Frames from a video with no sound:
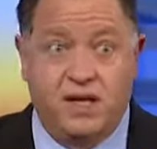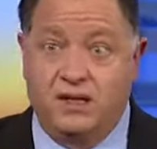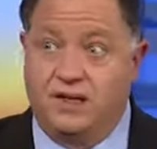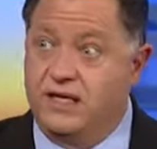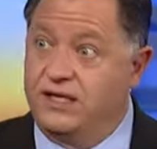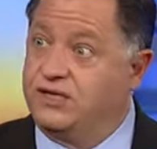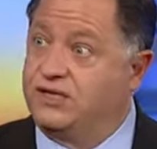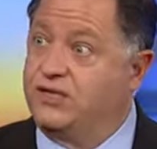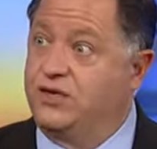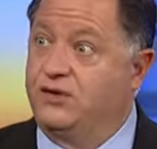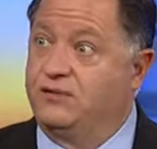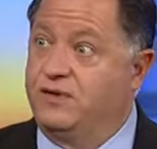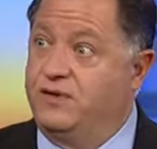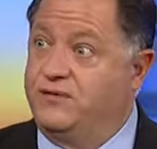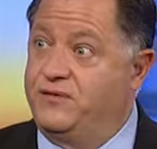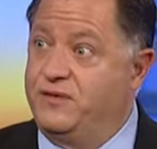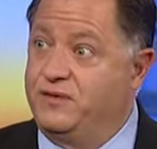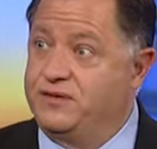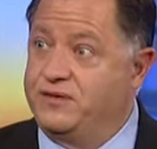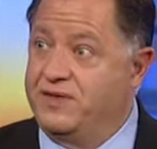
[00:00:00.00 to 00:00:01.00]
They still
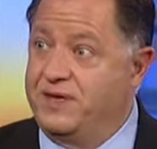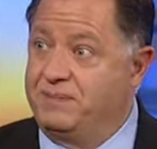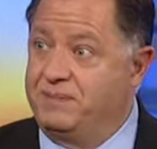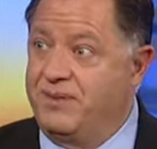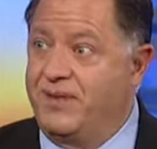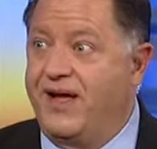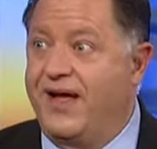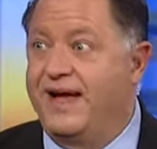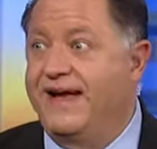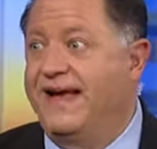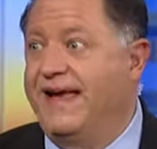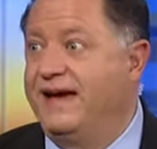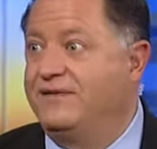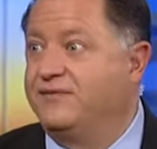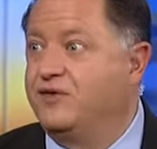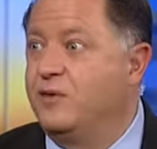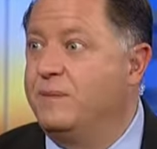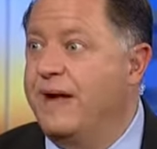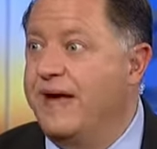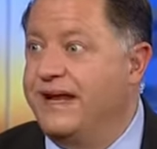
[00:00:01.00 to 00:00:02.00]
refused to comply.
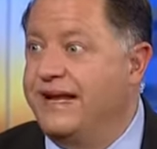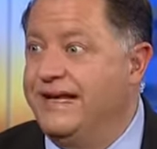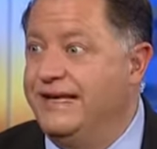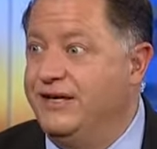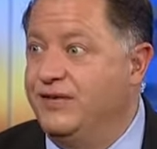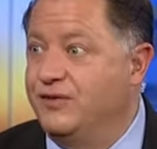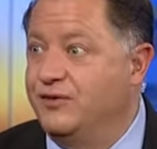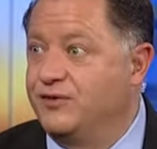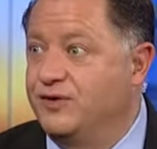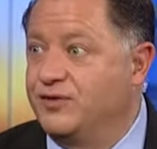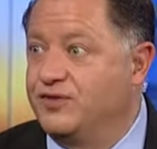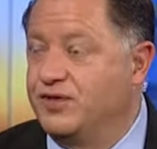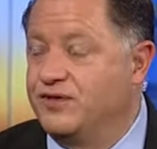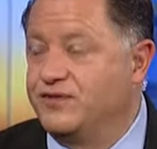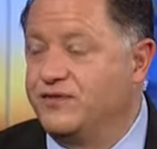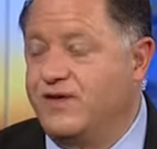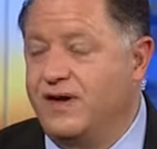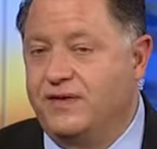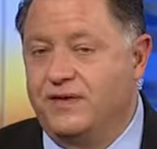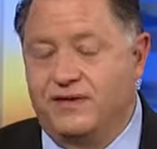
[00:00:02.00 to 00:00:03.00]
After about a year, the judge
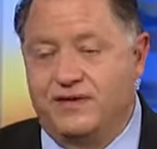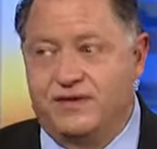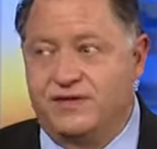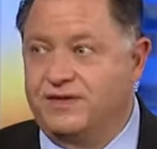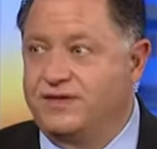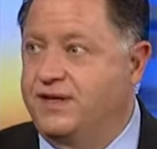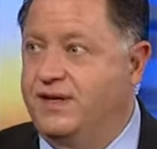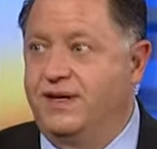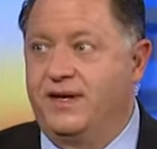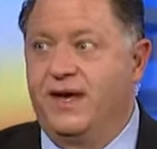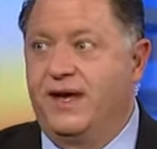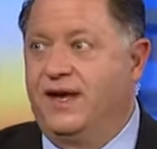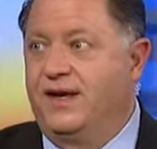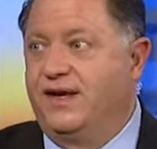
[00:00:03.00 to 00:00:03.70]
finally just said,